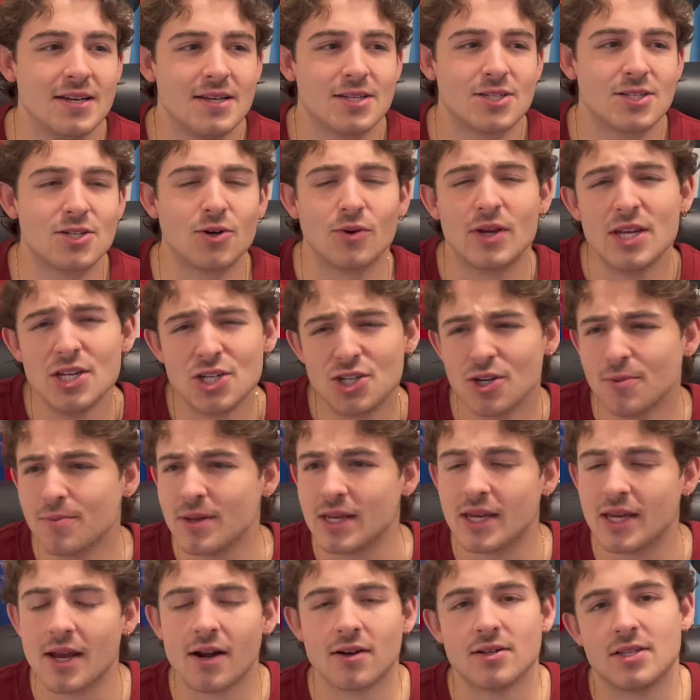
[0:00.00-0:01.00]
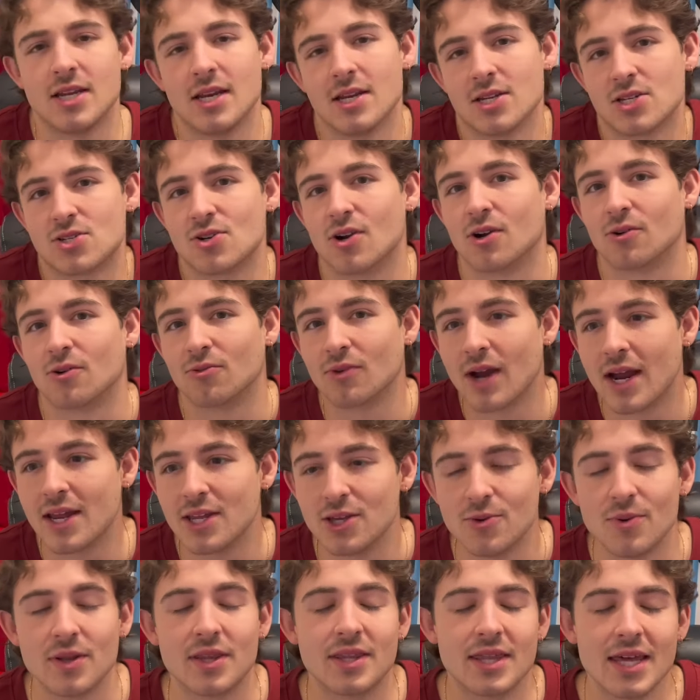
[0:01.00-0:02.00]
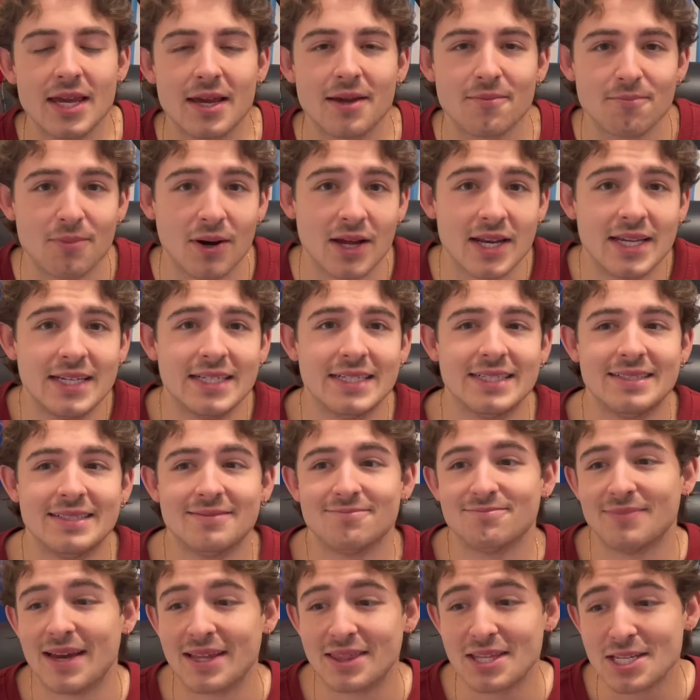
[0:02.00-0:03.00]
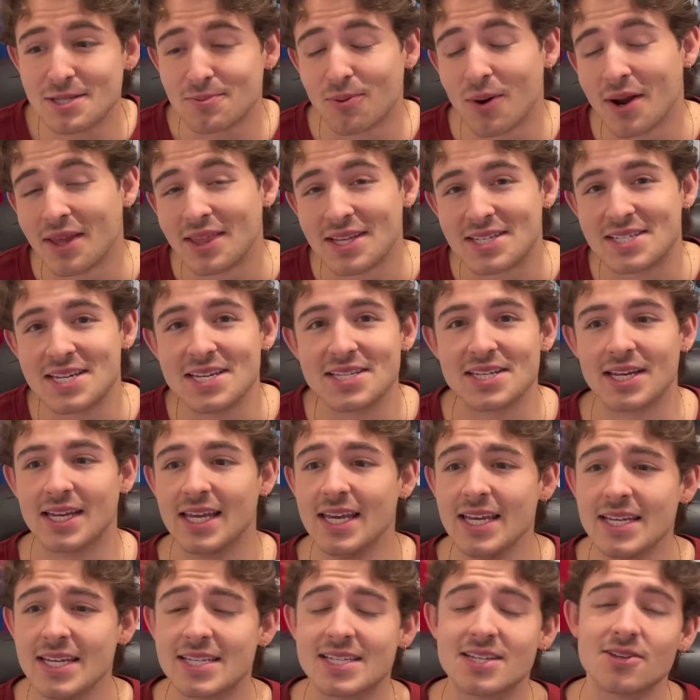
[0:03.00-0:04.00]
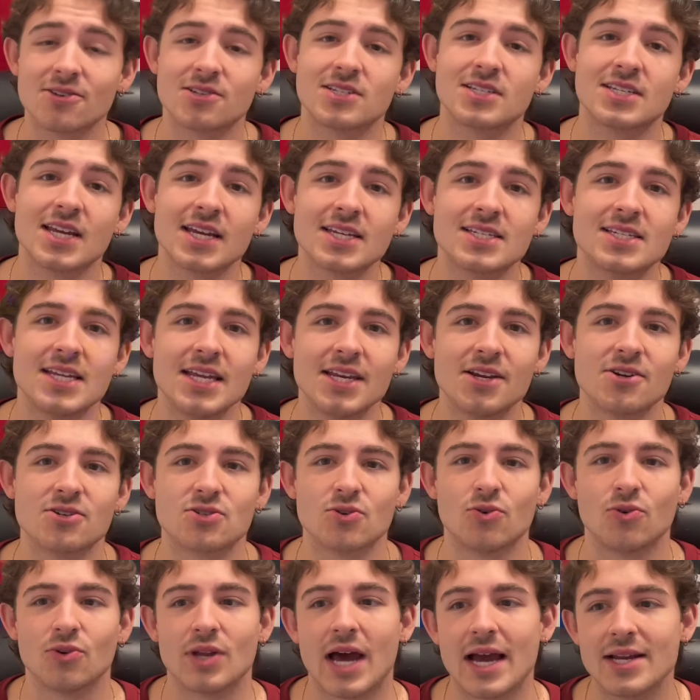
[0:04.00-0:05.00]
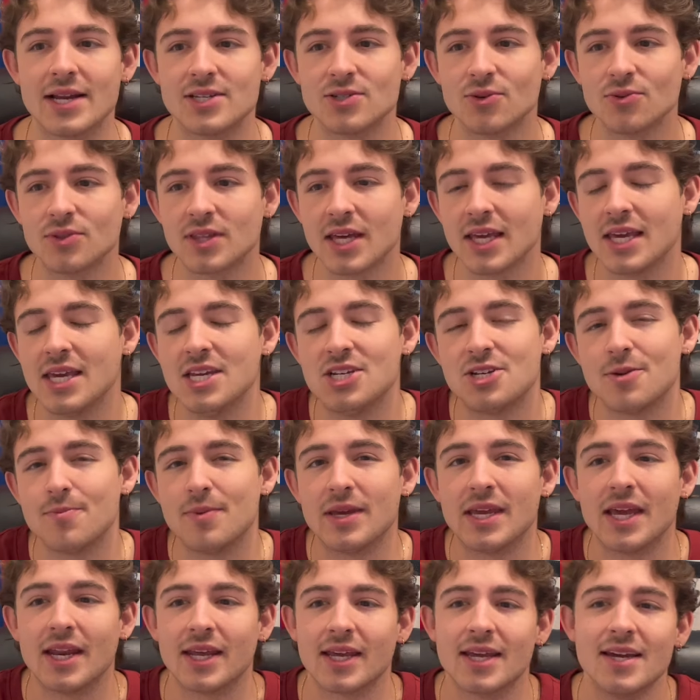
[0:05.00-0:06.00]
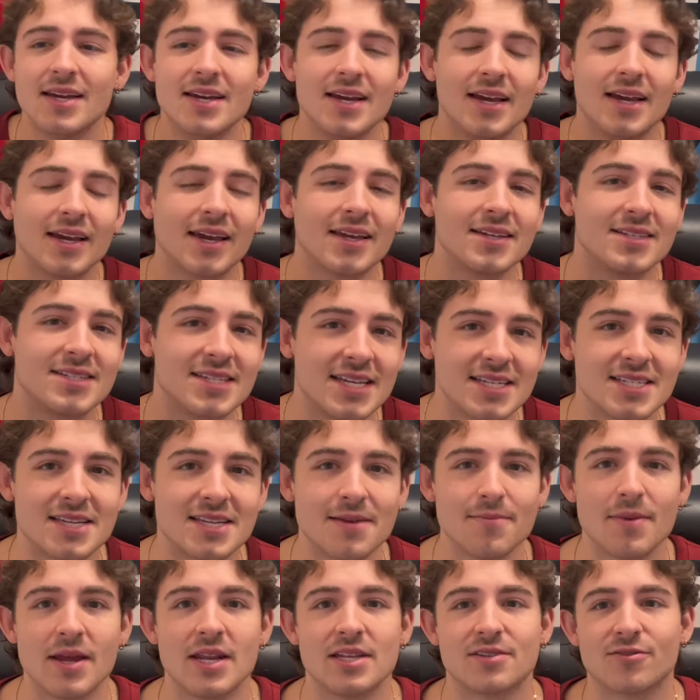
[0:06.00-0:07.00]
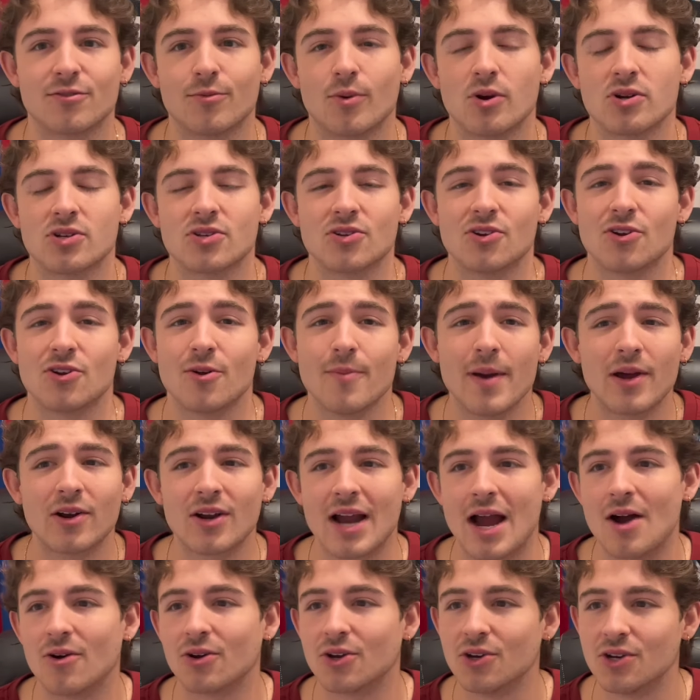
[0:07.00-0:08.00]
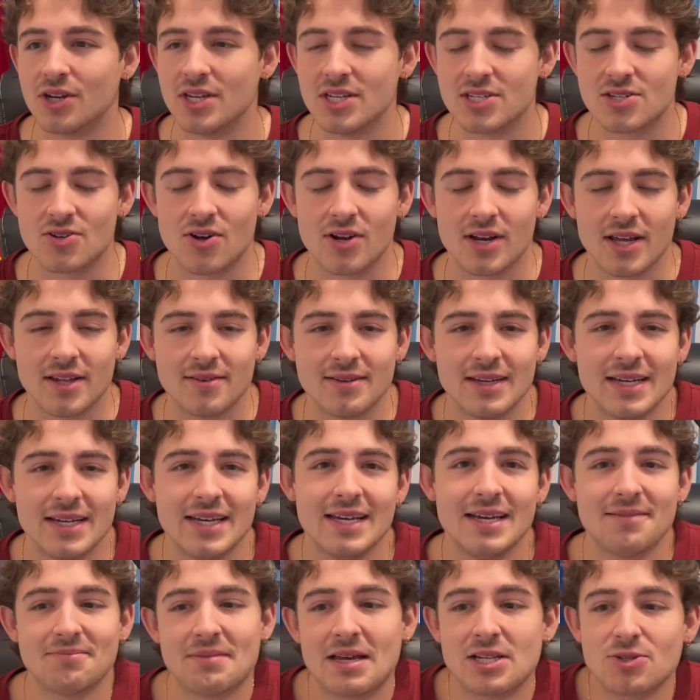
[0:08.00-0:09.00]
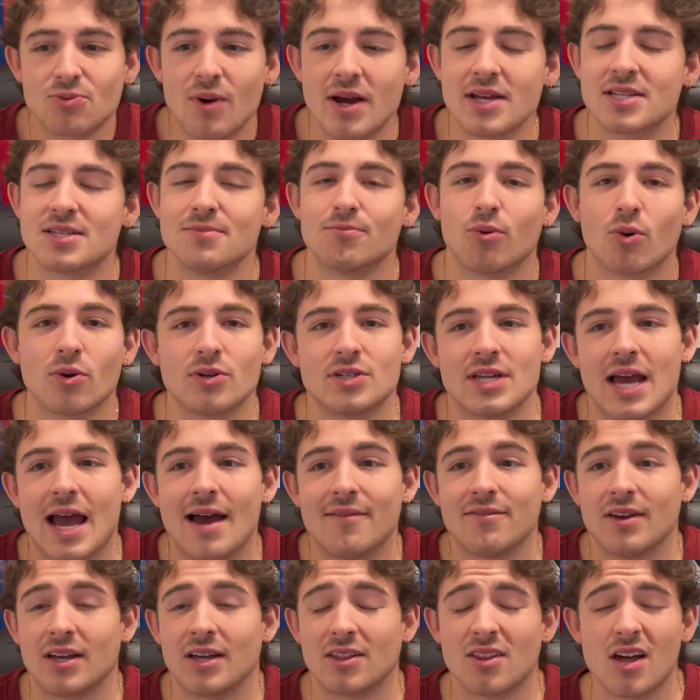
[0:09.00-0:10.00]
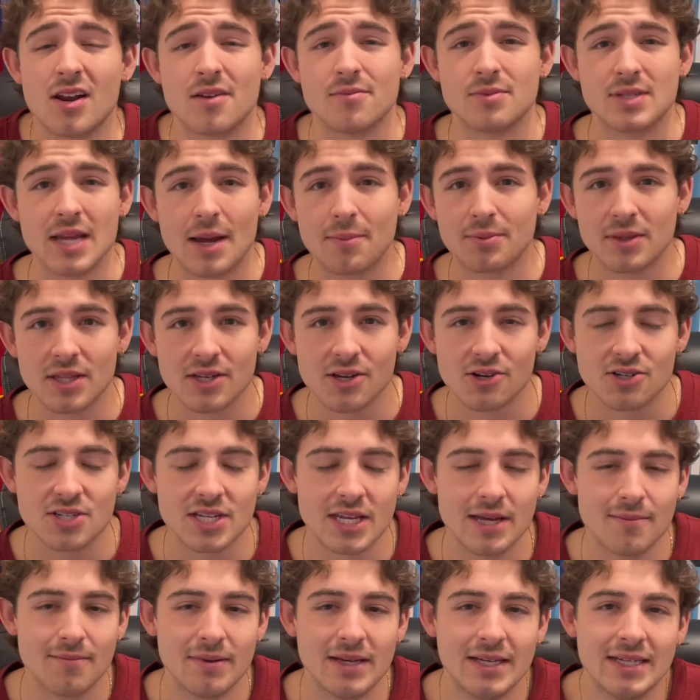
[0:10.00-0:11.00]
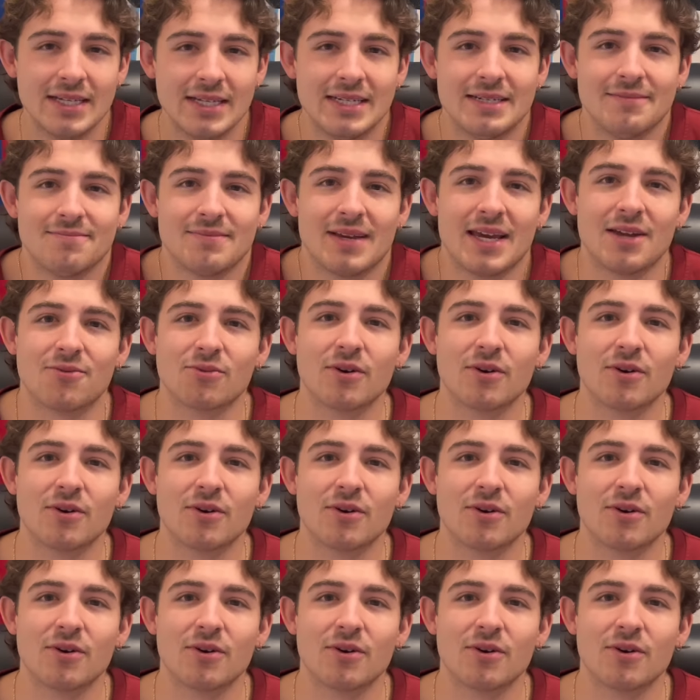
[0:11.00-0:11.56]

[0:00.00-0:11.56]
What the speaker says: So he should be guaranteed to start, right? You would think, but at this point in the season, he is still 16 years old. I don't think he should be getting consistent minutes for Barcelona, no matter how good he's done. And that's why it's important to have a lot of depth in your team. And